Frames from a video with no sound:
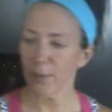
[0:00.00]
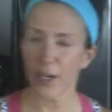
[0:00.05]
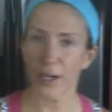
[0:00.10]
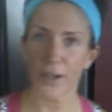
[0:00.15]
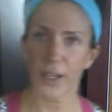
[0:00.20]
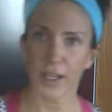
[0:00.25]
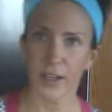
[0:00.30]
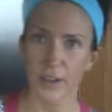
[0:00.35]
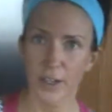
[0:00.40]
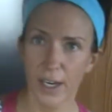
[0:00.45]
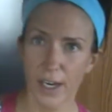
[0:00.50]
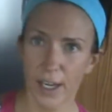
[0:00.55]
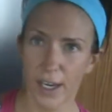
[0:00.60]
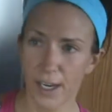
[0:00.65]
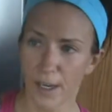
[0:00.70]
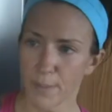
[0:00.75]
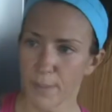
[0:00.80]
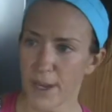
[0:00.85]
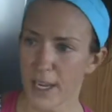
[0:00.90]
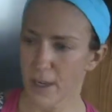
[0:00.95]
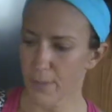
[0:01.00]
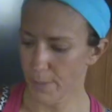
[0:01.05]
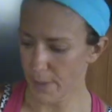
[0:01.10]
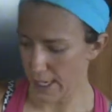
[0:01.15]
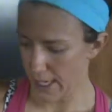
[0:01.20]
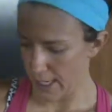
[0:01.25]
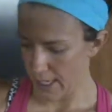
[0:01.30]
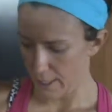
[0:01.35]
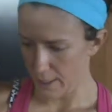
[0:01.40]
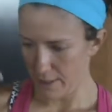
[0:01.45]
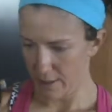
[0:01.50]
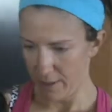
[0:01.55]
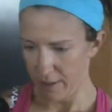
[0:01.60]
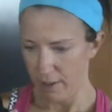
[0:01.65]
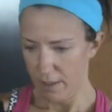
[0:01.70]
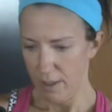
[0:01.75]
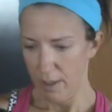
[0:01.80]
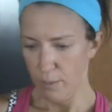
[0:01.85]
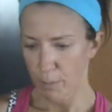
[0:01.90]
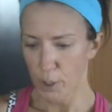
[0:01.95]
out here and I make my
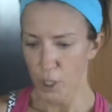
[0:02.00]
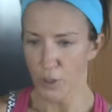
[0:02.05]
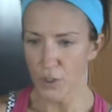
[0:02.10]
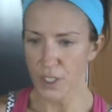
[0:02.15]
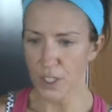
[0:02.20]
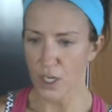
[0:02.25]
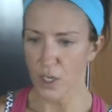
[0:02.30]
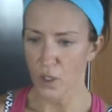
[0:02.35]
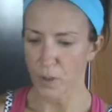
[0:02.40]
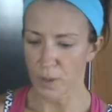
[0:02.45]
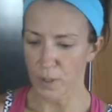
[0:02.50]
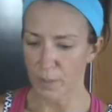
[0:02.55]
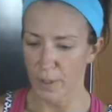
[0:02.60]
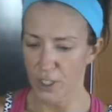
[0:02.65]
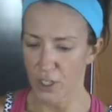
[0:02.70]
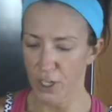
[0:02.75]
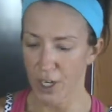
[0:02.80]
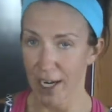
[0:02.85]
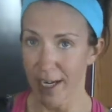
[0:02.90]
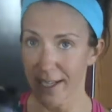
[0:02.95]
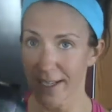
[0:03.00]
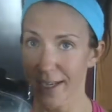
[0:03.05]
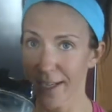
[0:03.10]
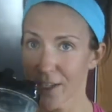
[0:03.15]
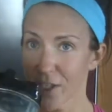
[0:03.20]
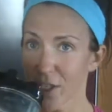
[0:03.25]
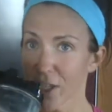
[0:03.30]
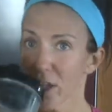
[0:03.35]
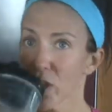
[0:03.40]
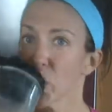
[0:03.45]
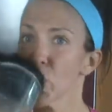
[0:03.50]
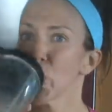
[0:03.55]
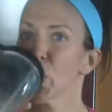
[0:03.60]
Pro Sculpt, my Genetics HD.